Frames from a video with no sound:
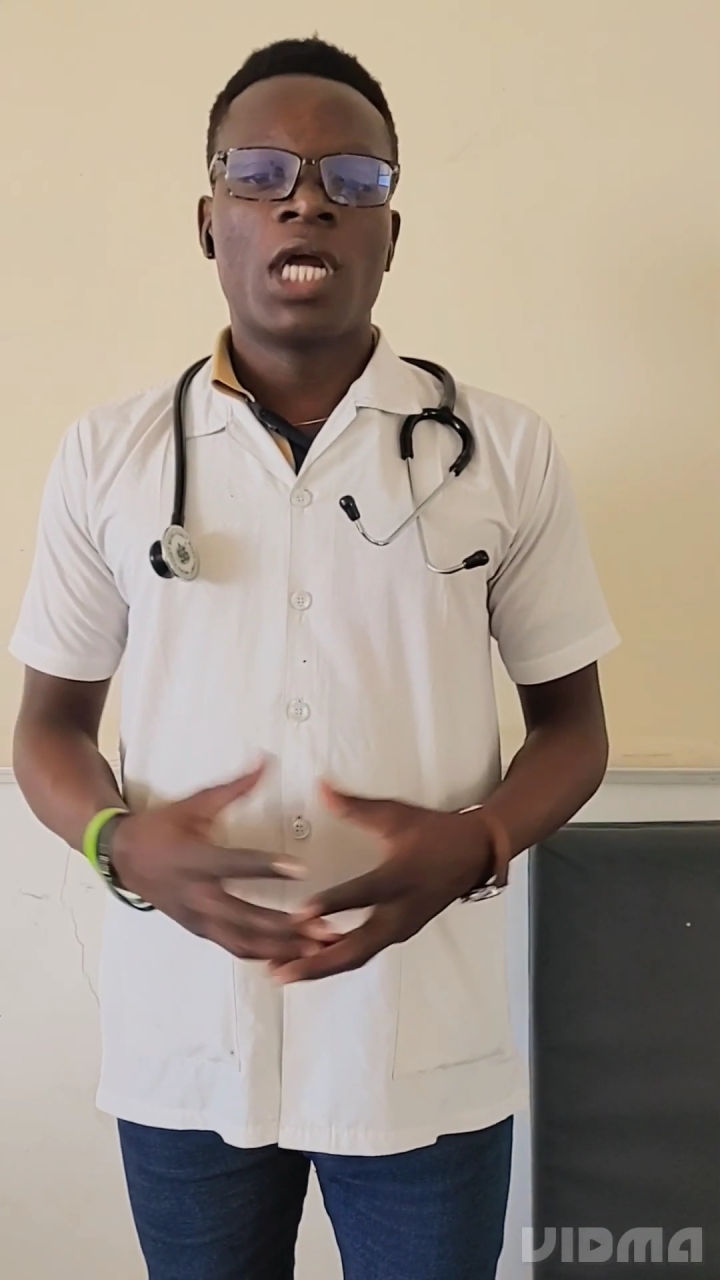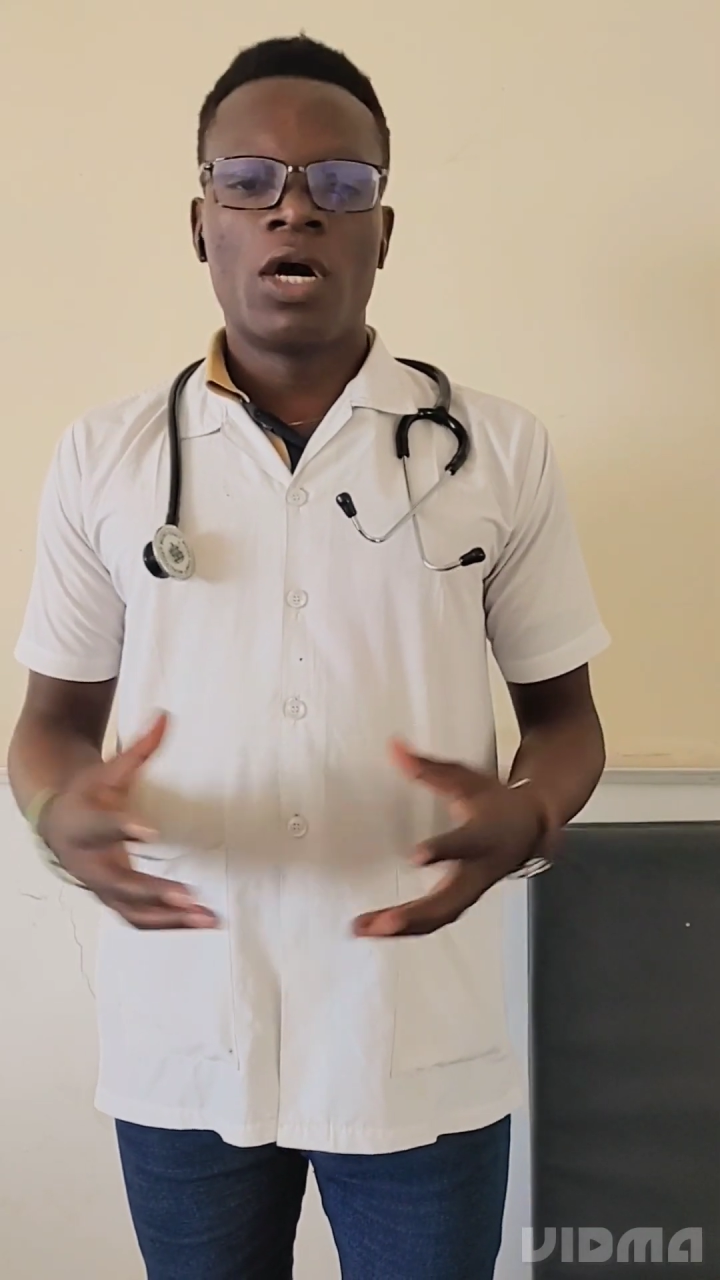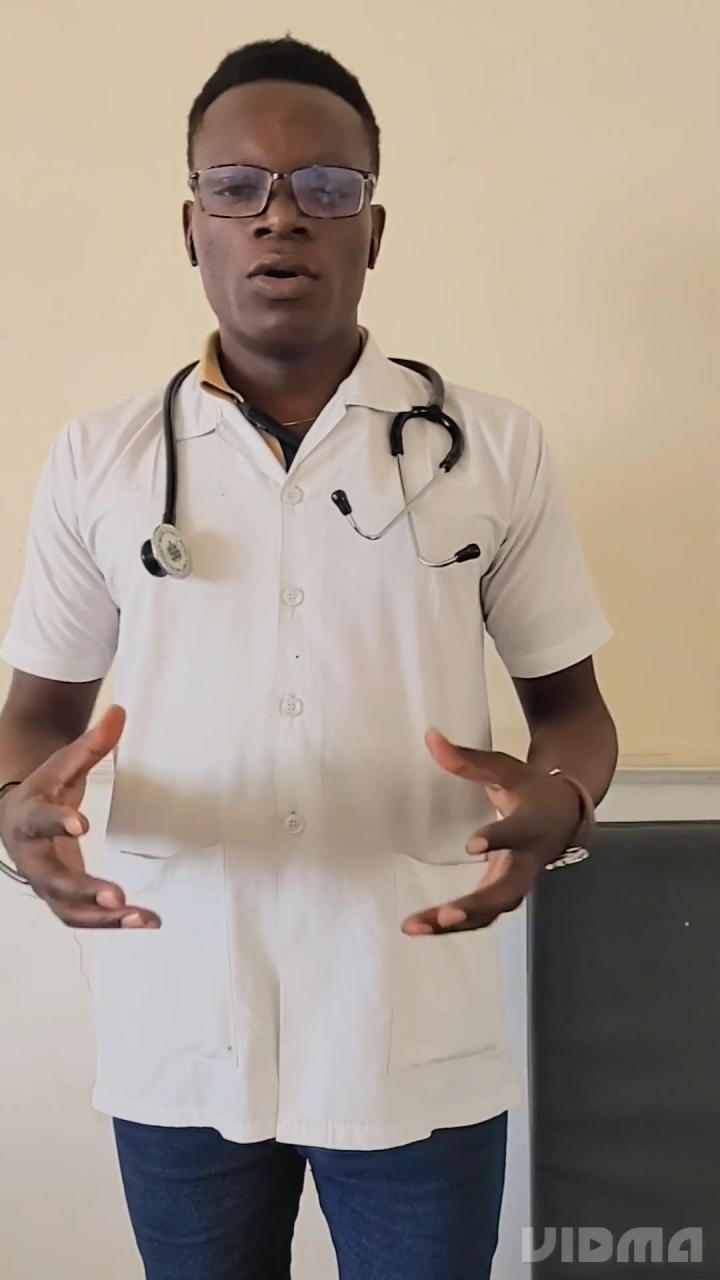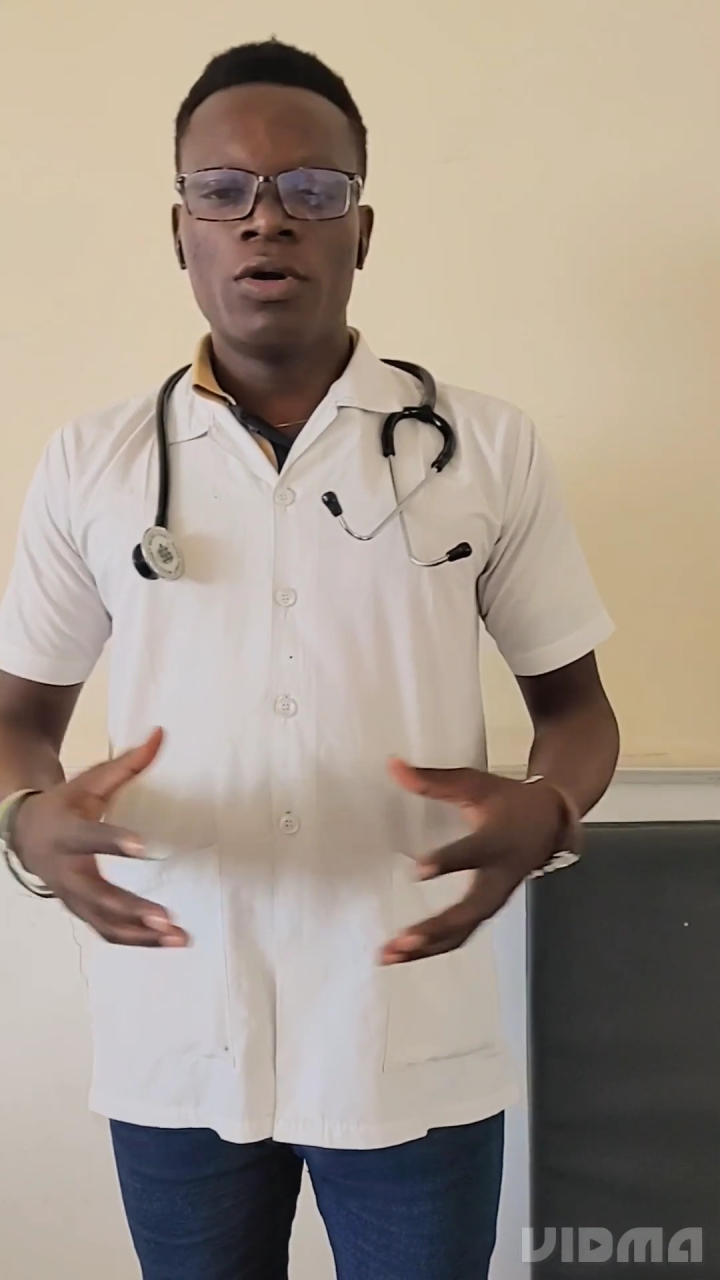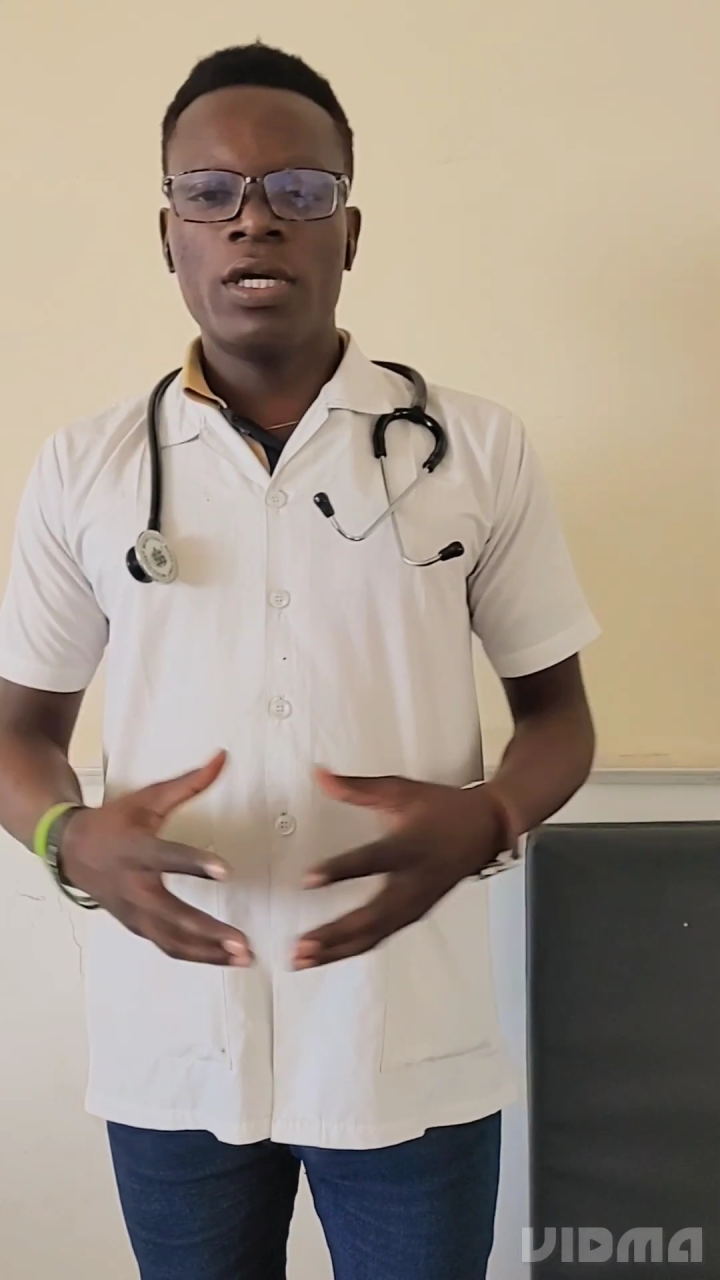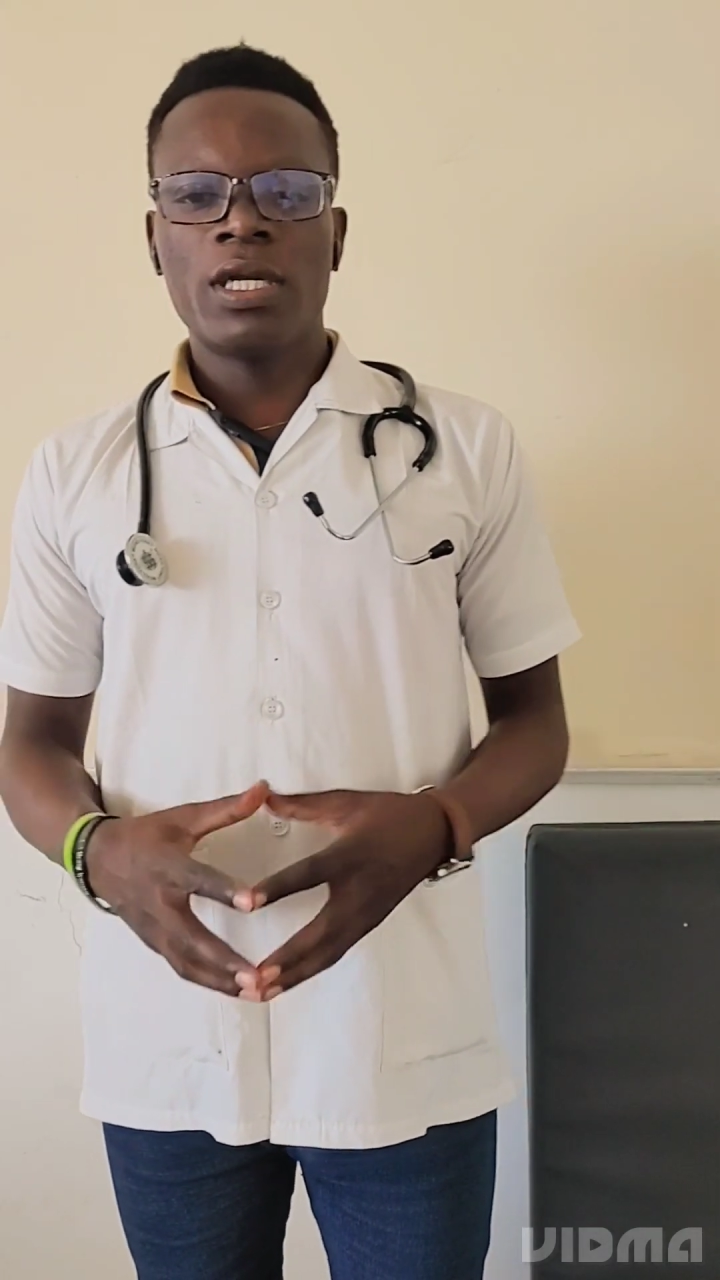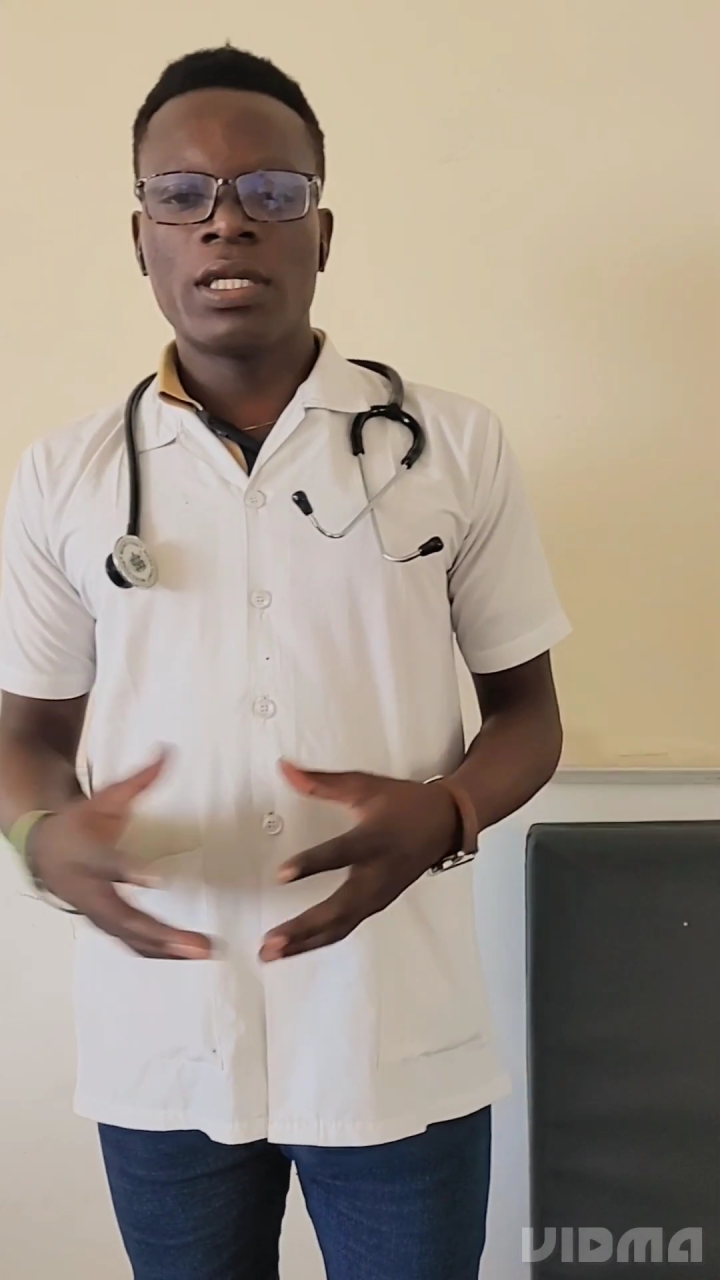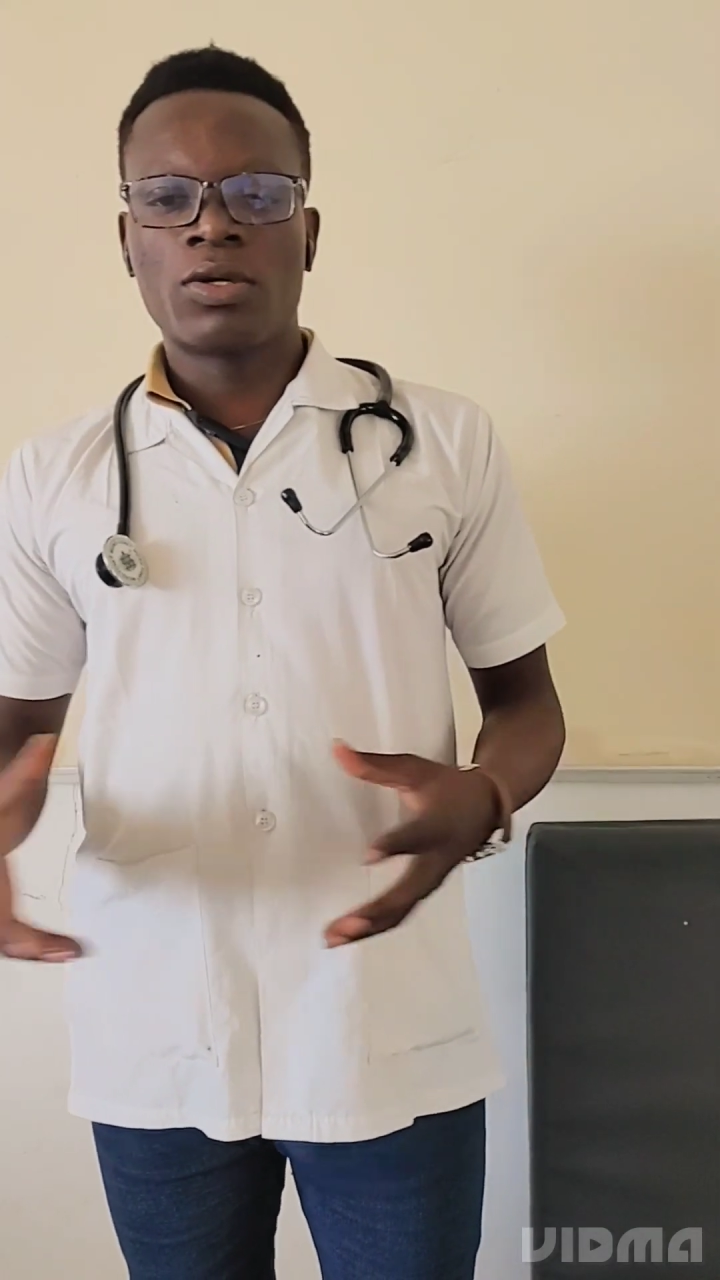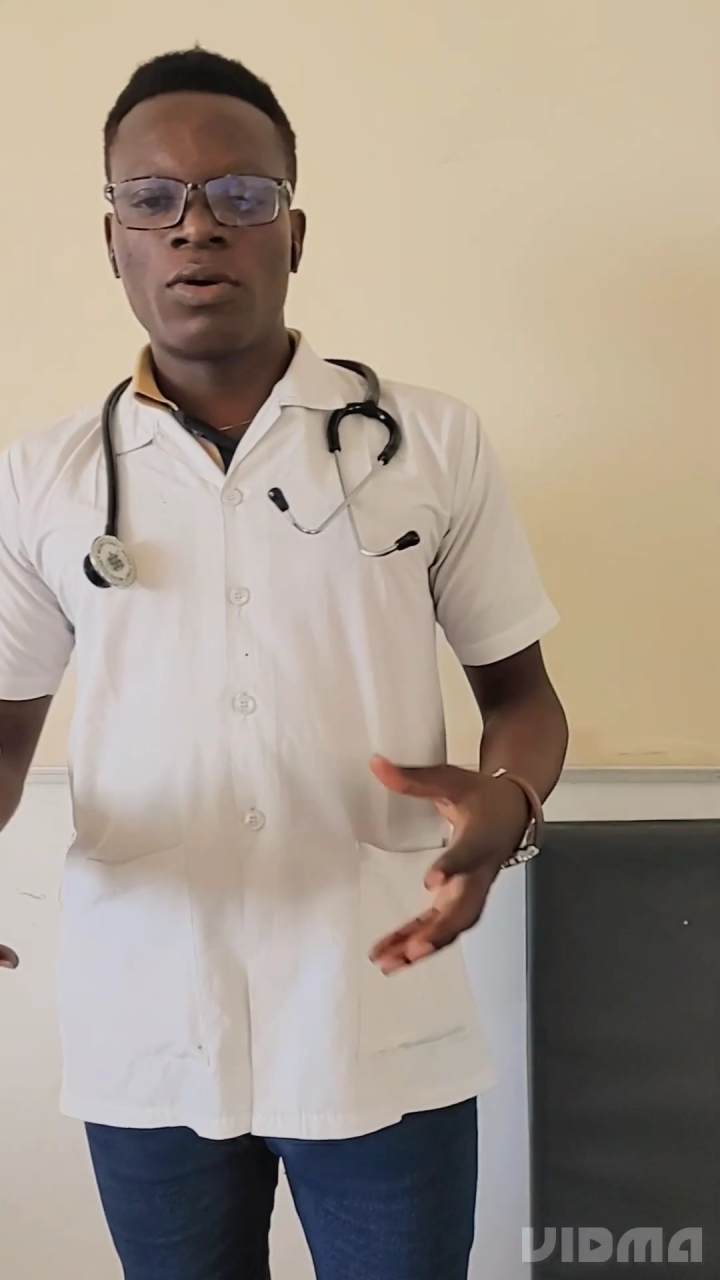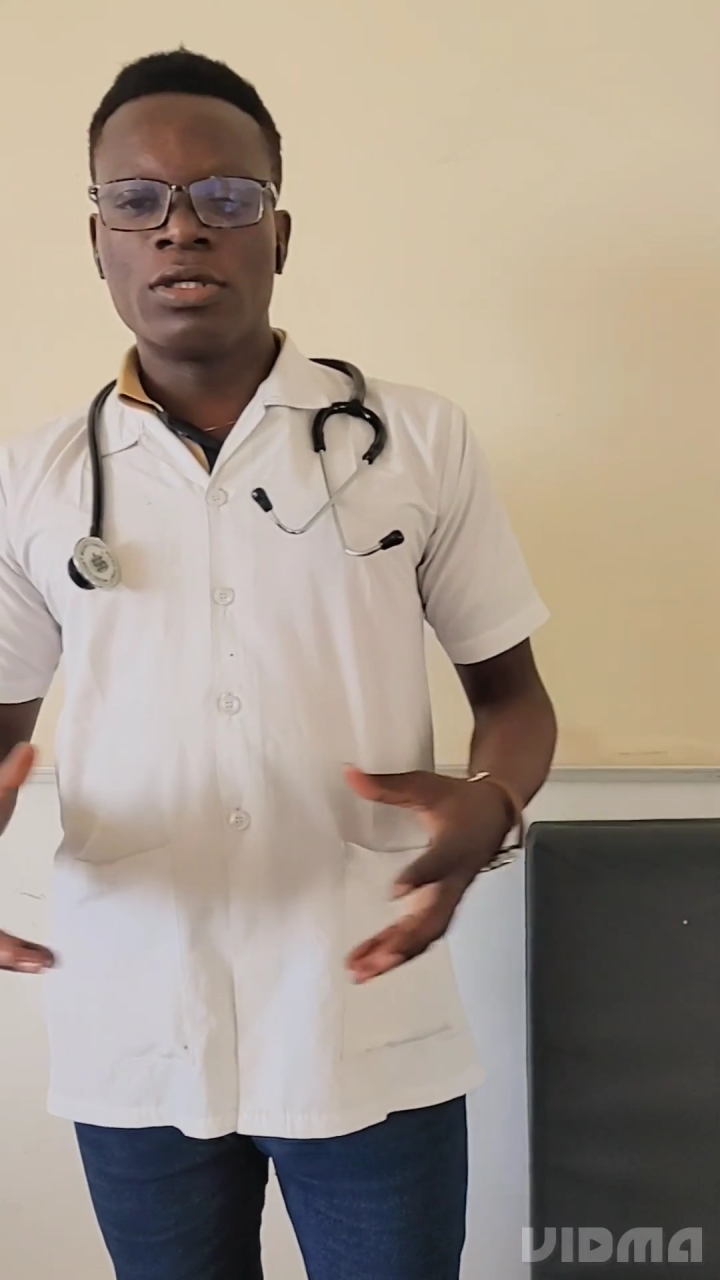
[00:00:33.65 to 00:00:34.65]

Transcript: Now, looking at